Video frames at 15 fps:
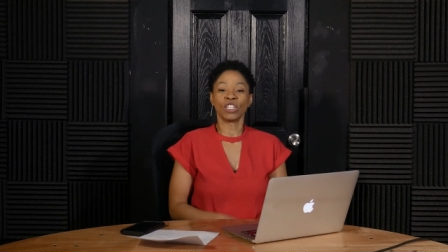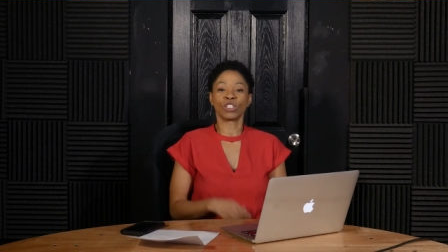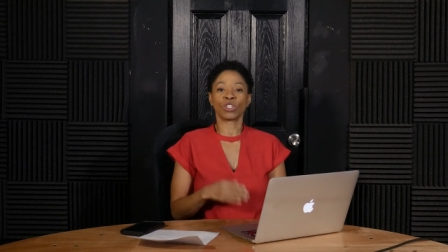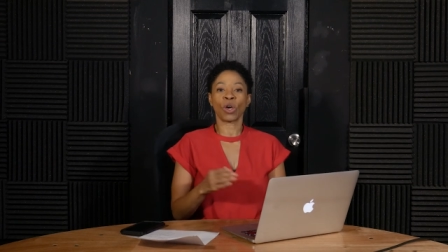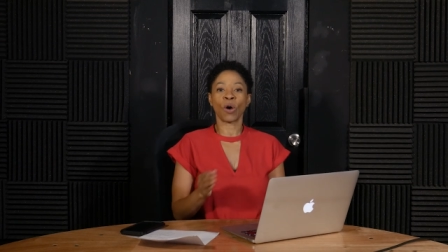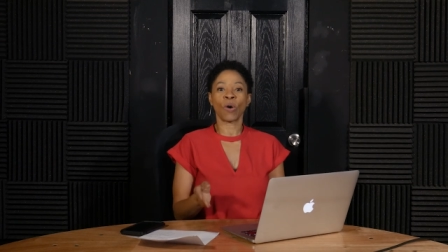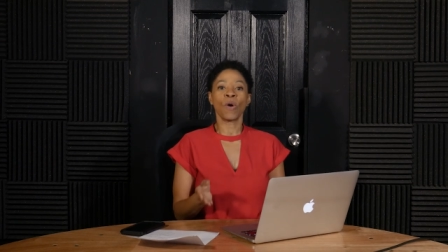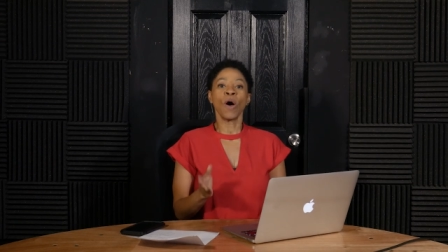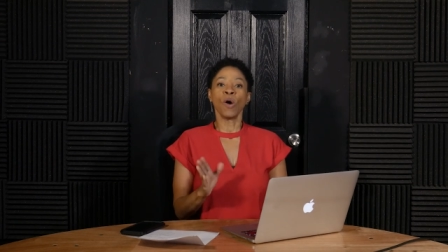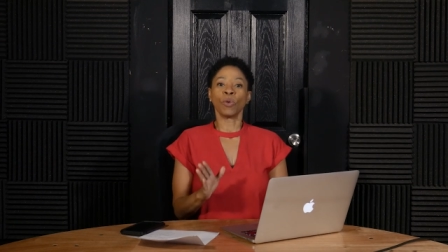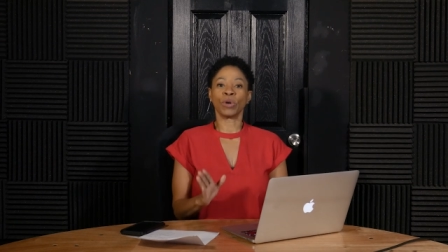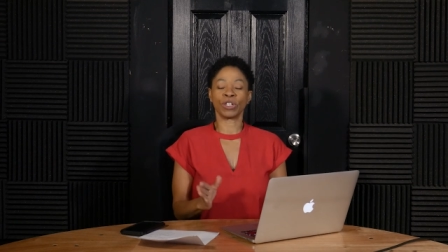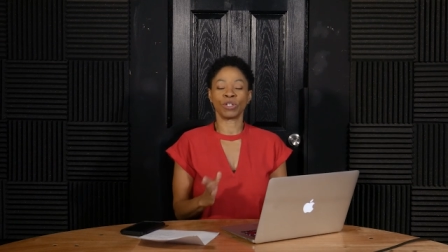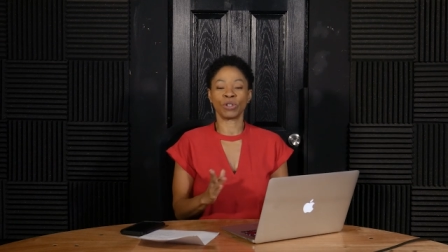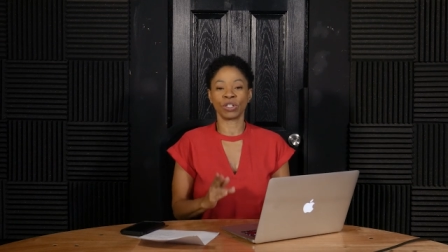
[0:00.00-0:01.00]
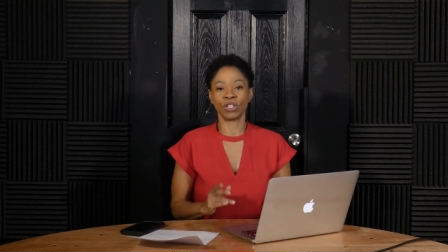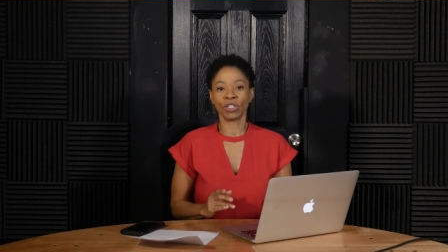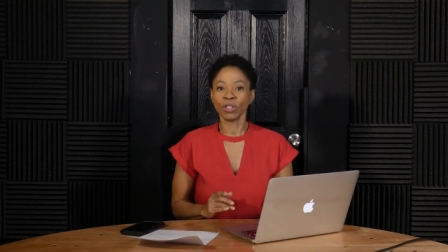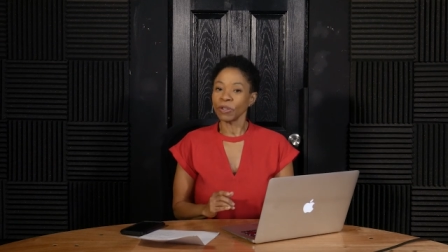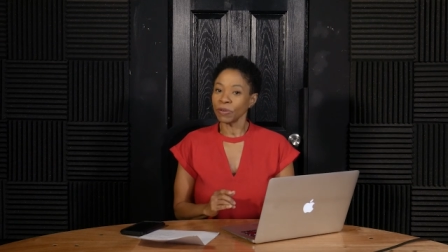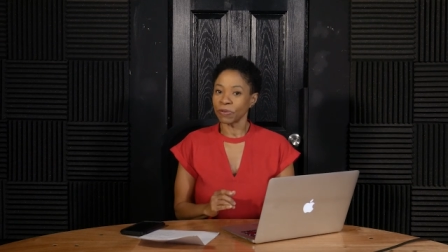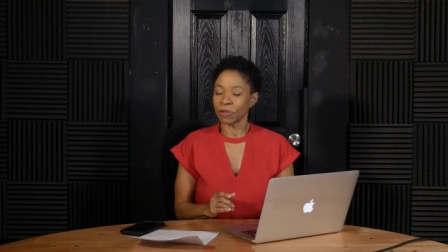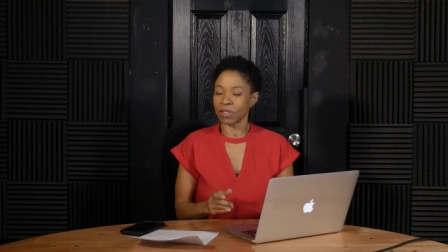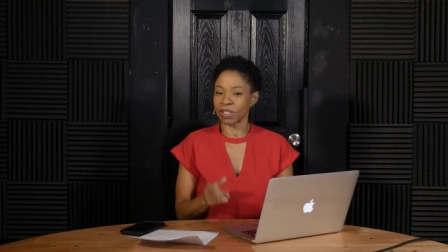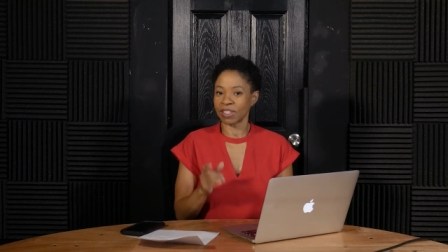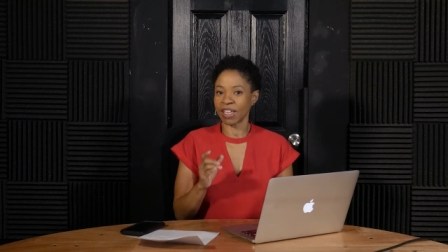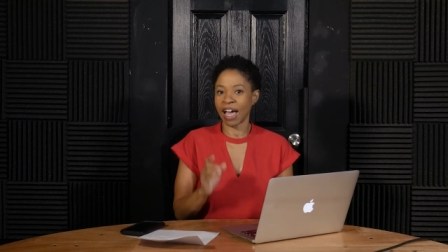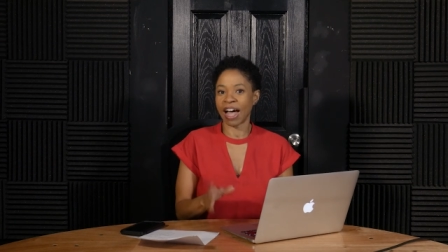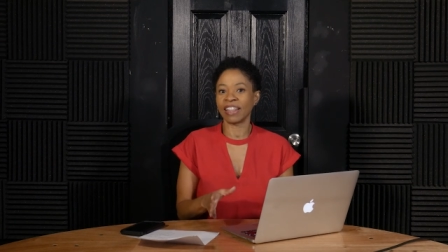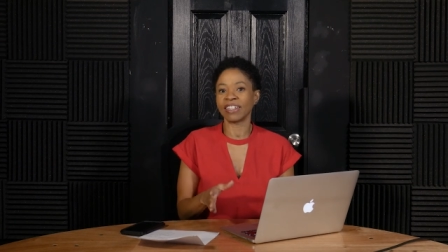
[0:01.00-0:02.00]
So what you can do for
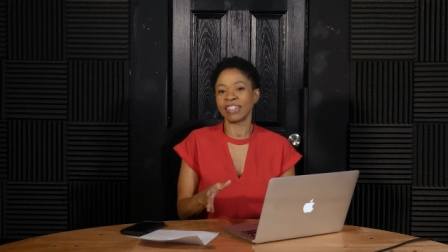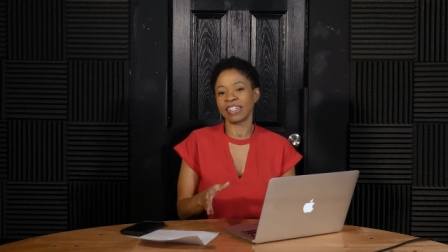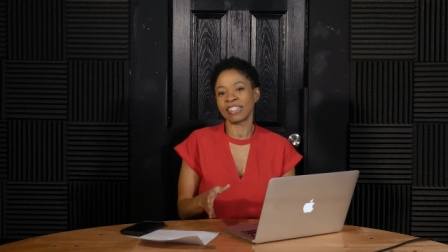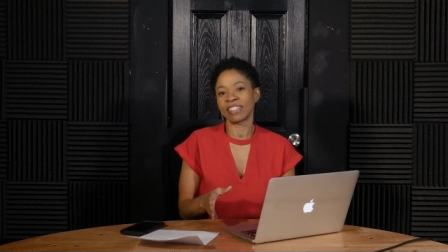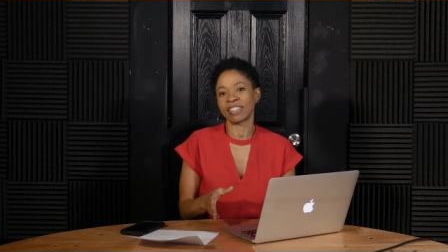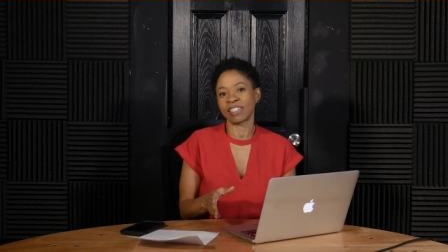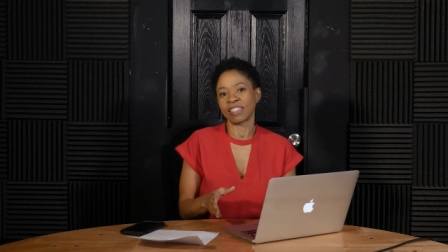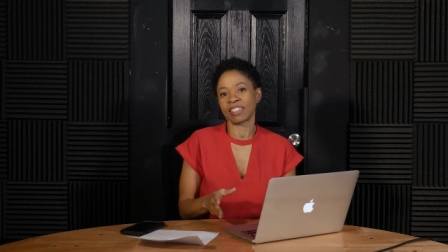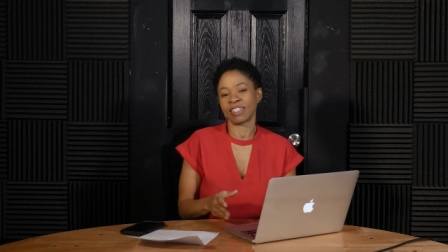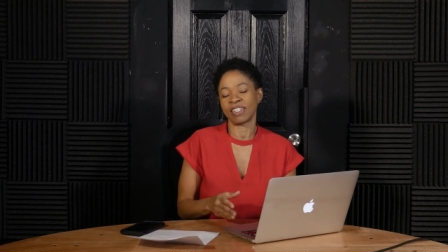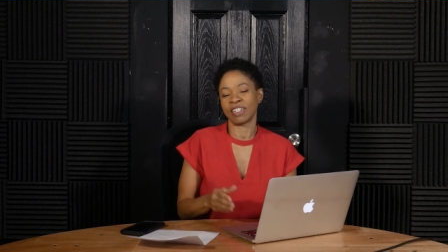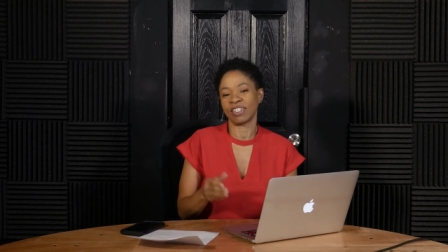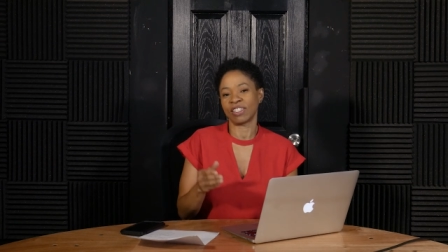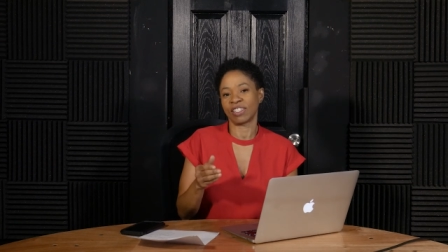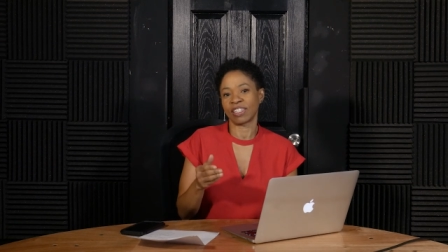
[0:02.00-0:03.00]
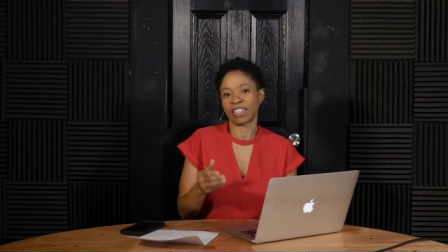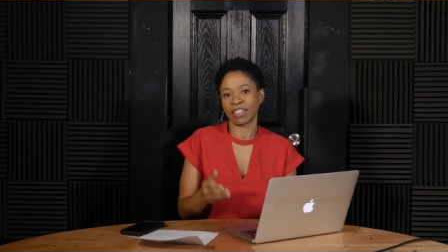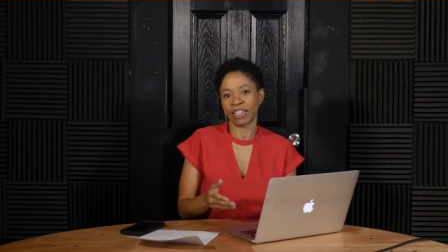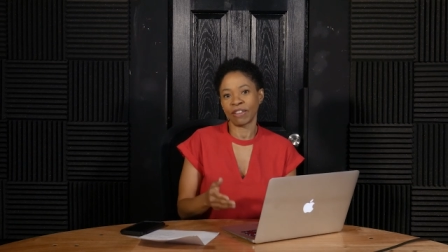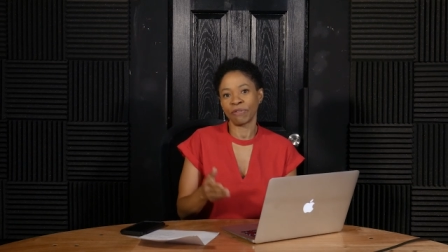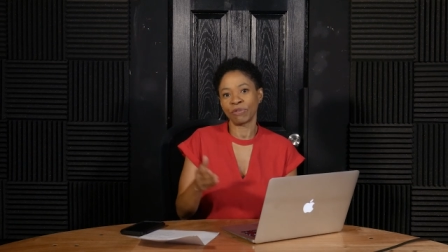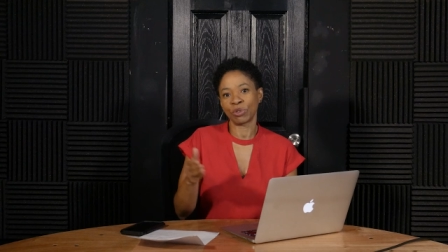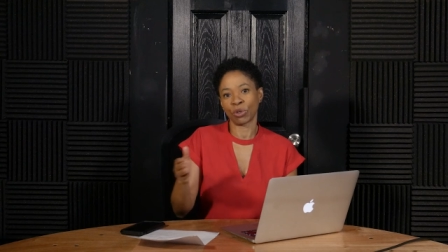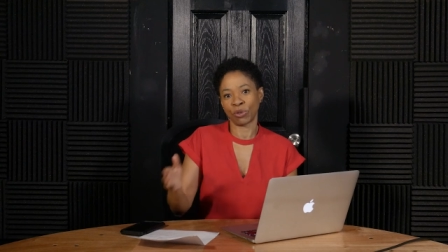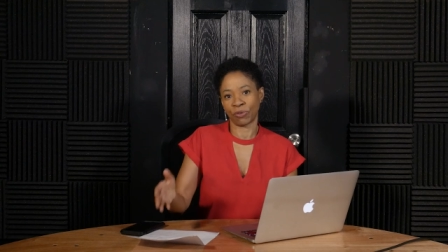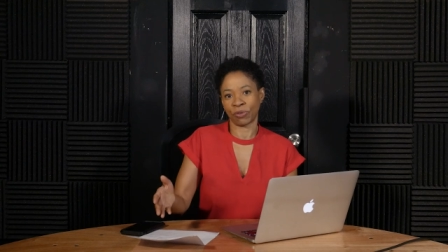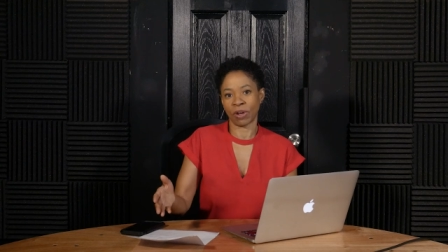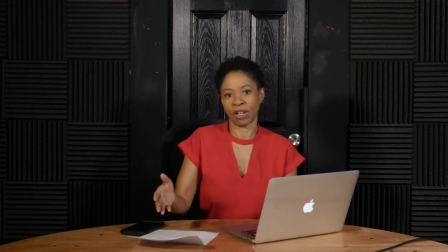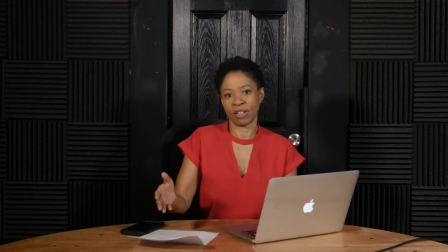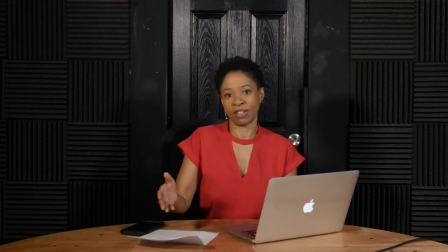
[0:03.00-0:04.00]
this holiday season is give to a
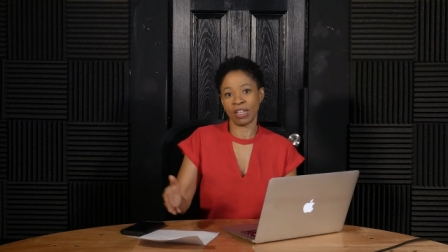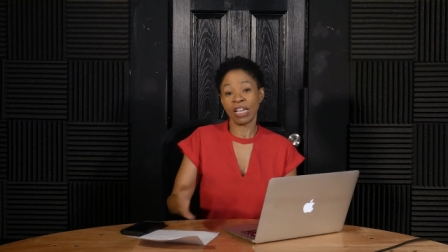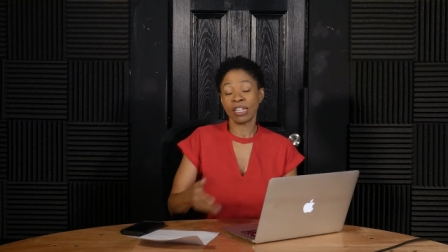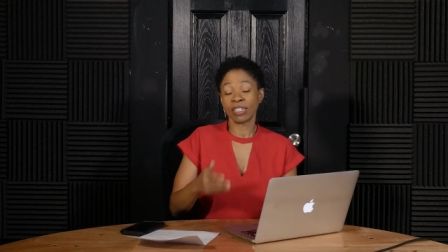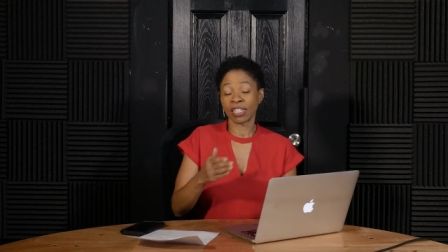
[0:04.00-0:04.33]
friend.